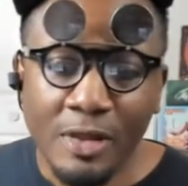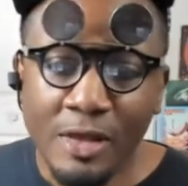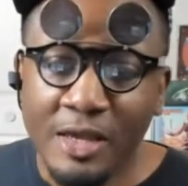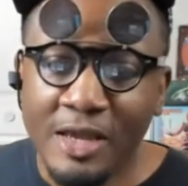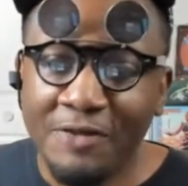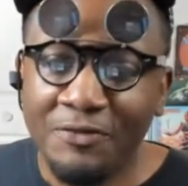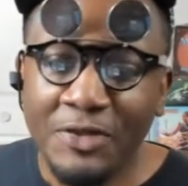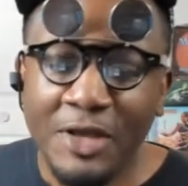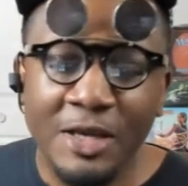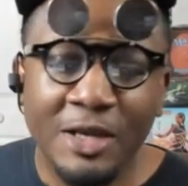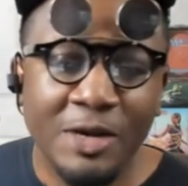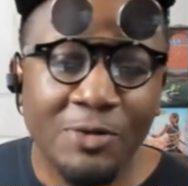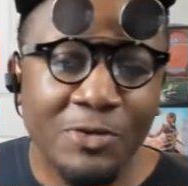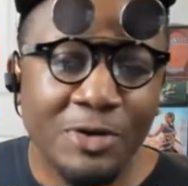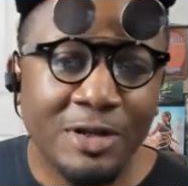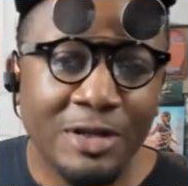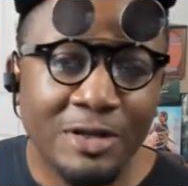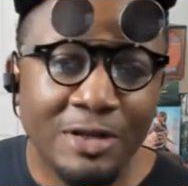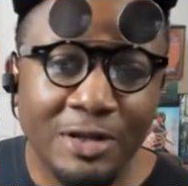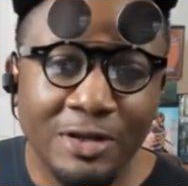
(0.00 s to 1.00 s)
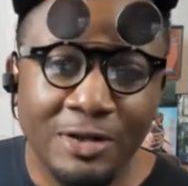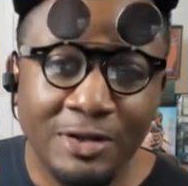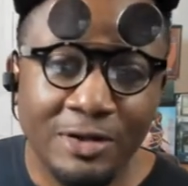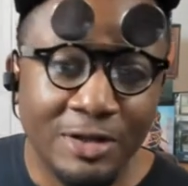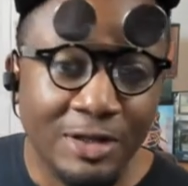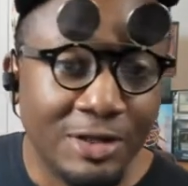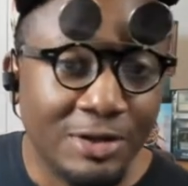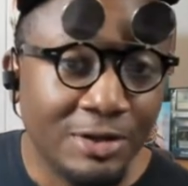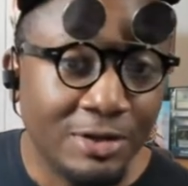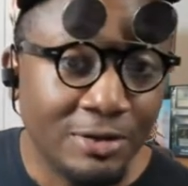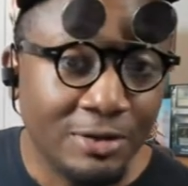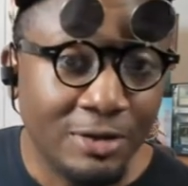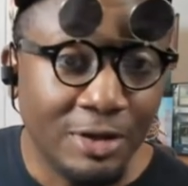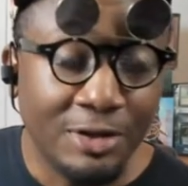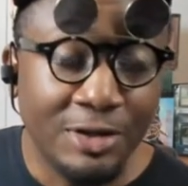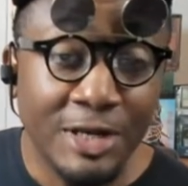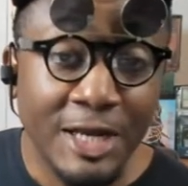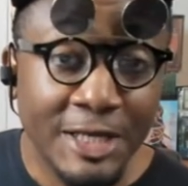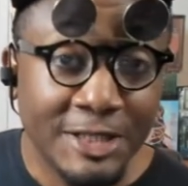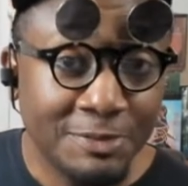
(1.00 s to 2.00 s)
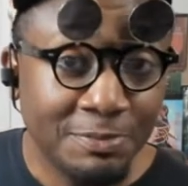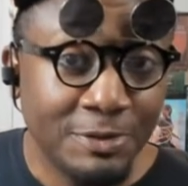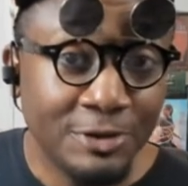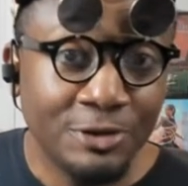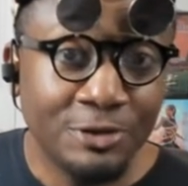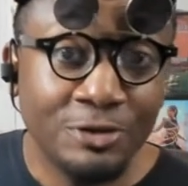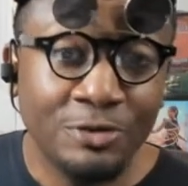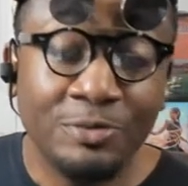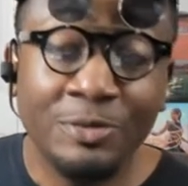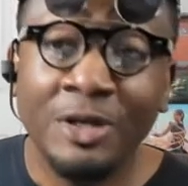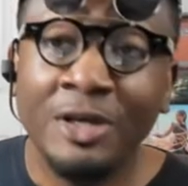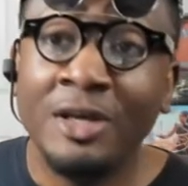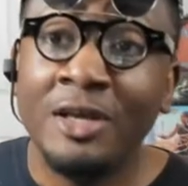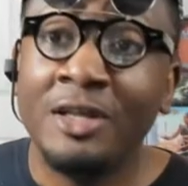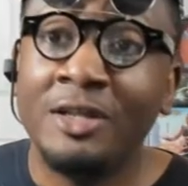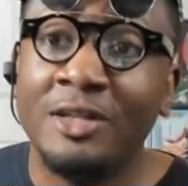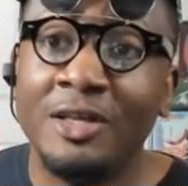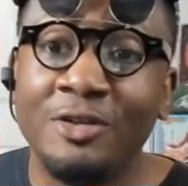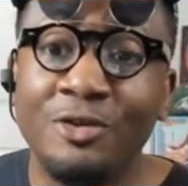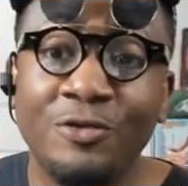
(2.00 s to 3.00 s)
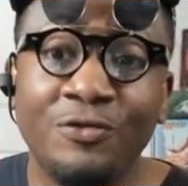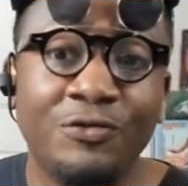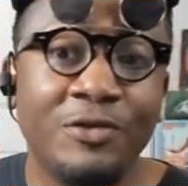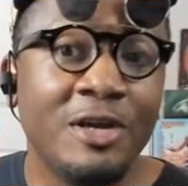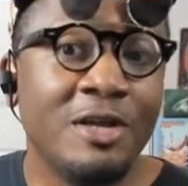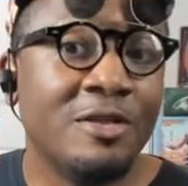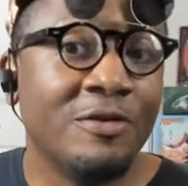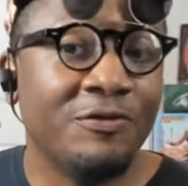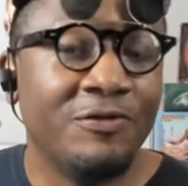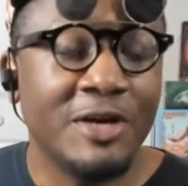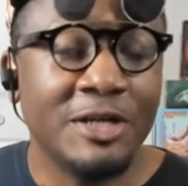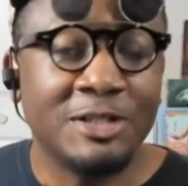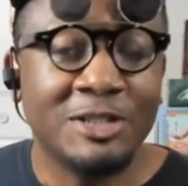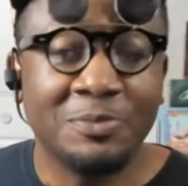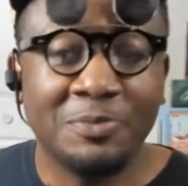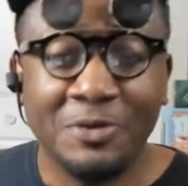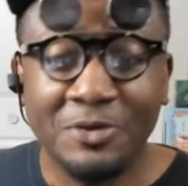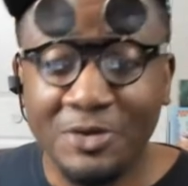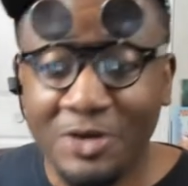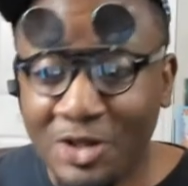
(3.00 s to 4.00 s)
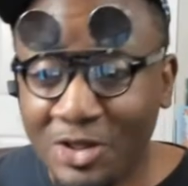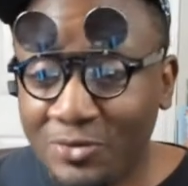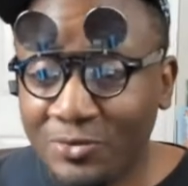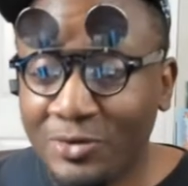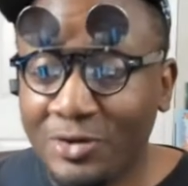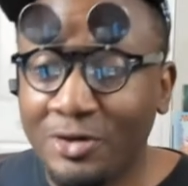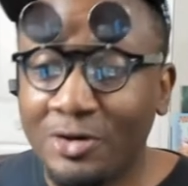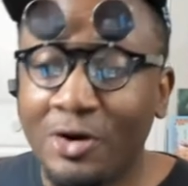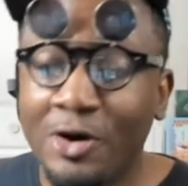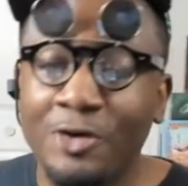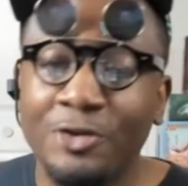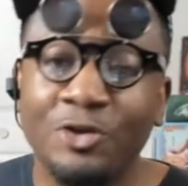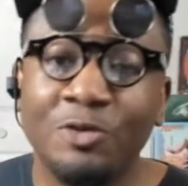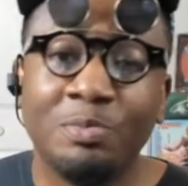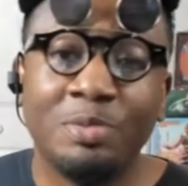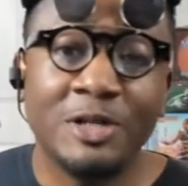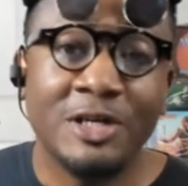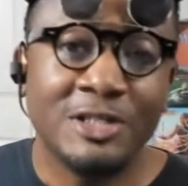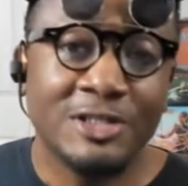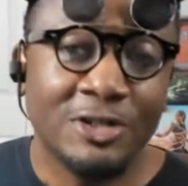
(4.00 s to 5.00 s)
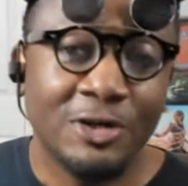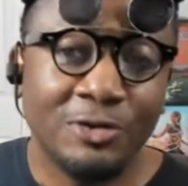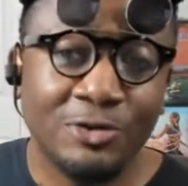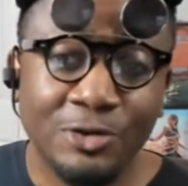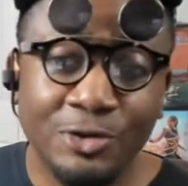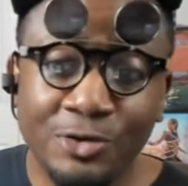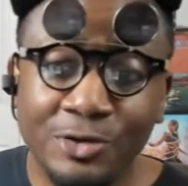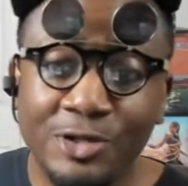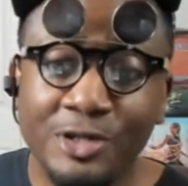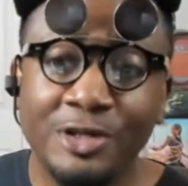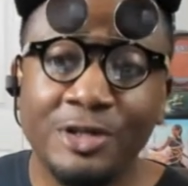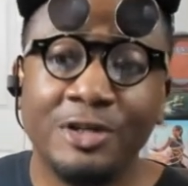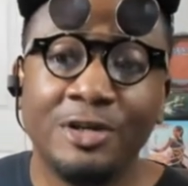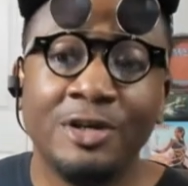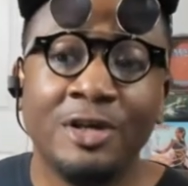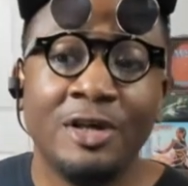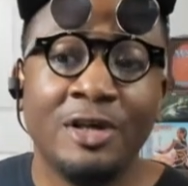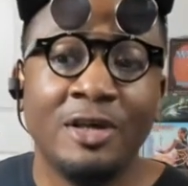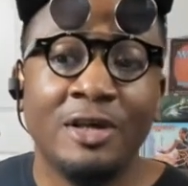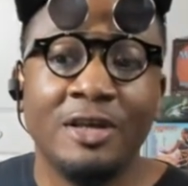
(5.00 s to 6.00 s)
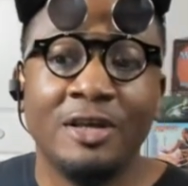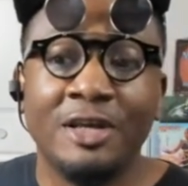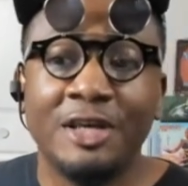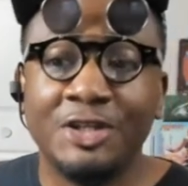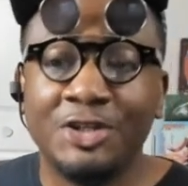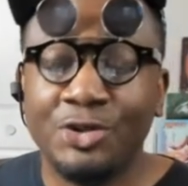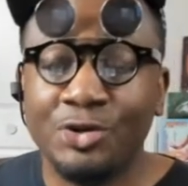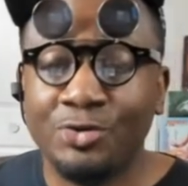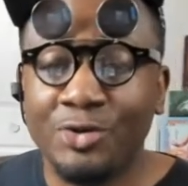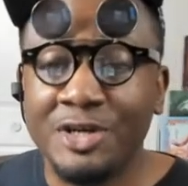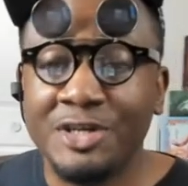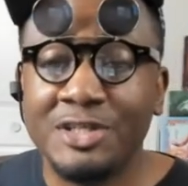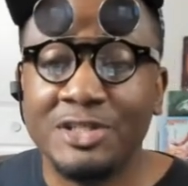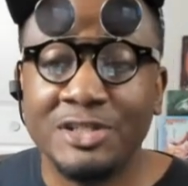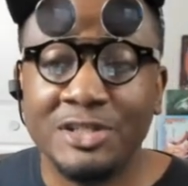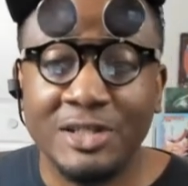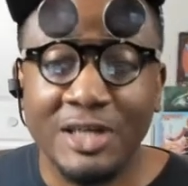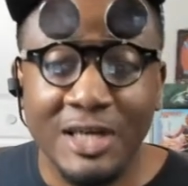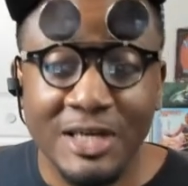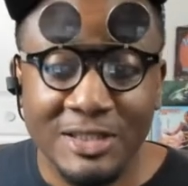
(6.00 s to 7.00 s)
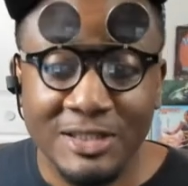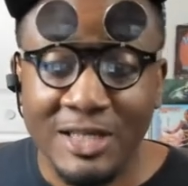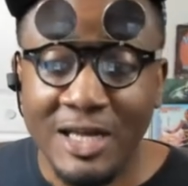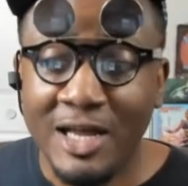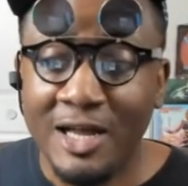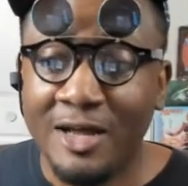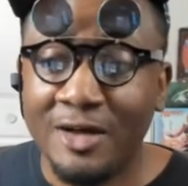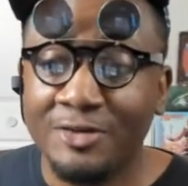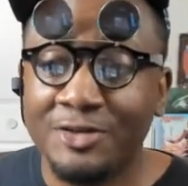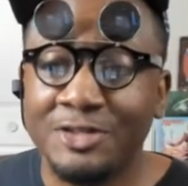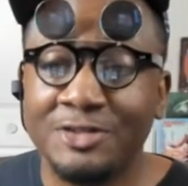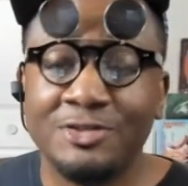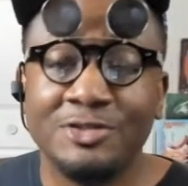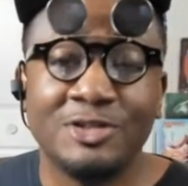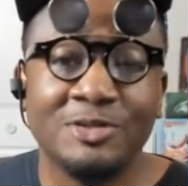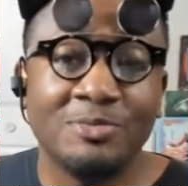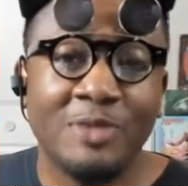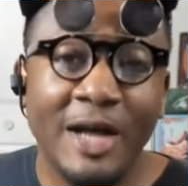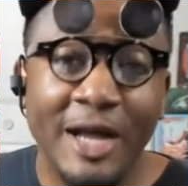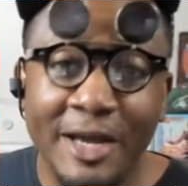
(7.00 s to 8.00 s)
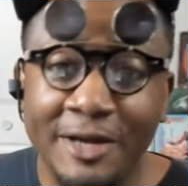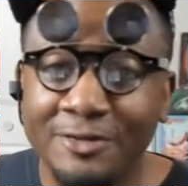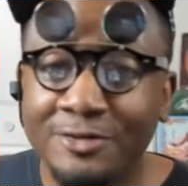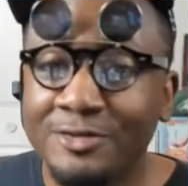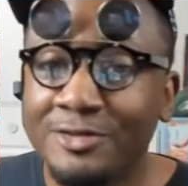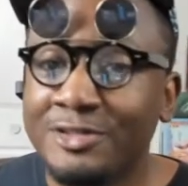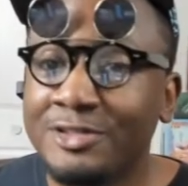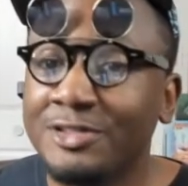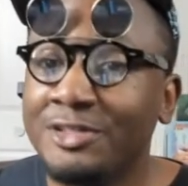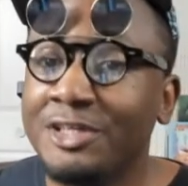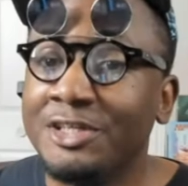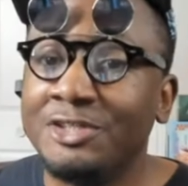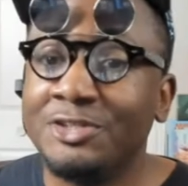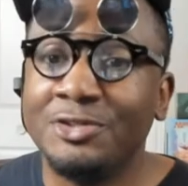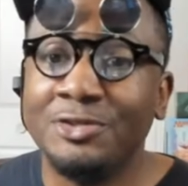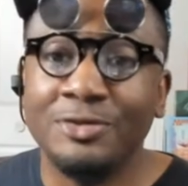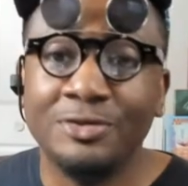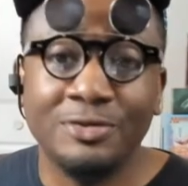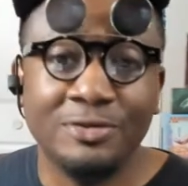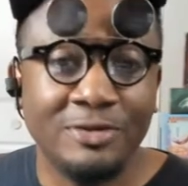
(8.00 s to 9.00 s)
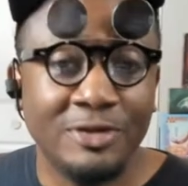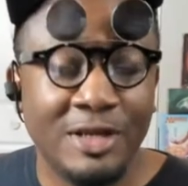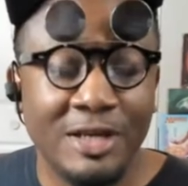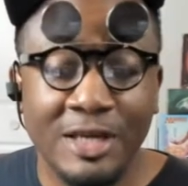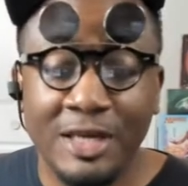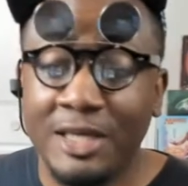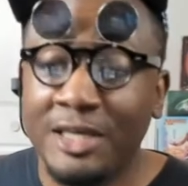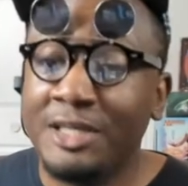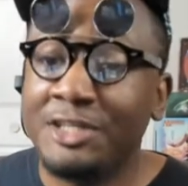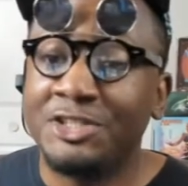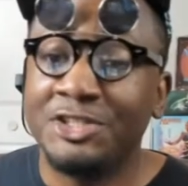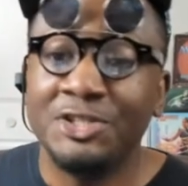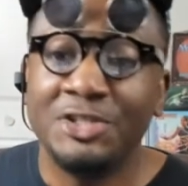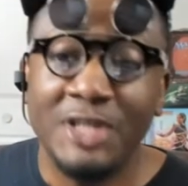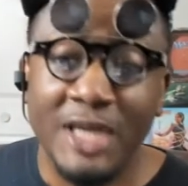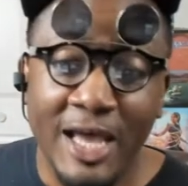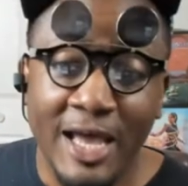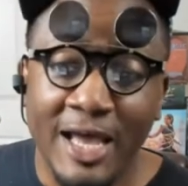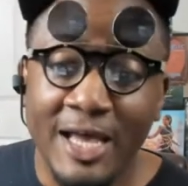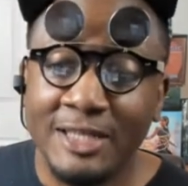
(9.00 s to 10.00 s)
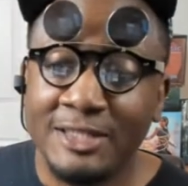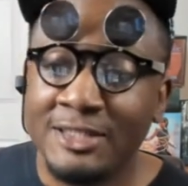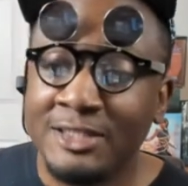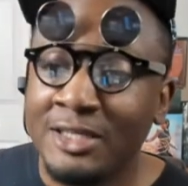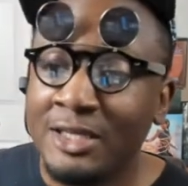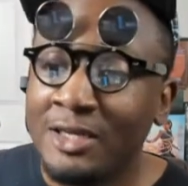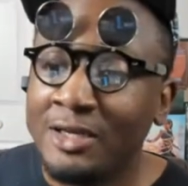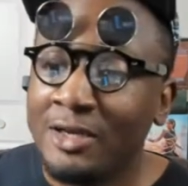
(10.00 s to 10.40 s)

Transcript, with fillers: If they get rid of the Nyxbloom, then you either fetch up another one, or you plus on Lukka, get your creatures in exile, get you some Hydras, it gets you gas.